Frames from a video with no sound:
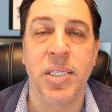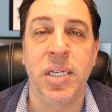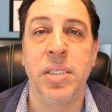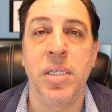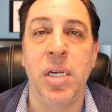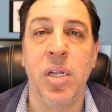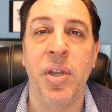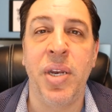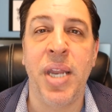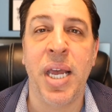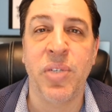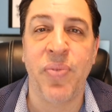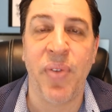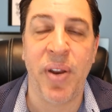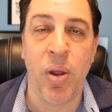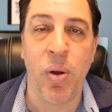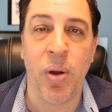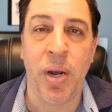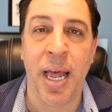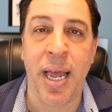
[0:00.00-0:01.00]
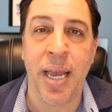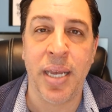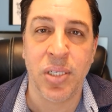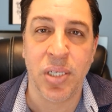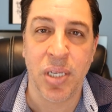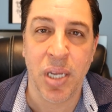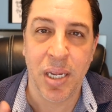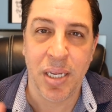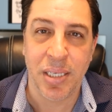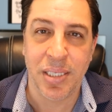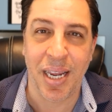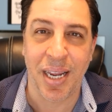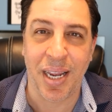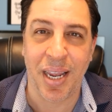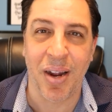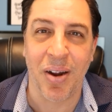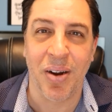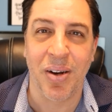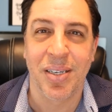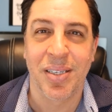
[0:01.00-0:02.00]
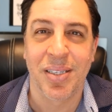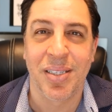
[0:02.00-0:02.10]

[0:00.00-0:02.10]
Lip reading: And until the next video, guys, take care.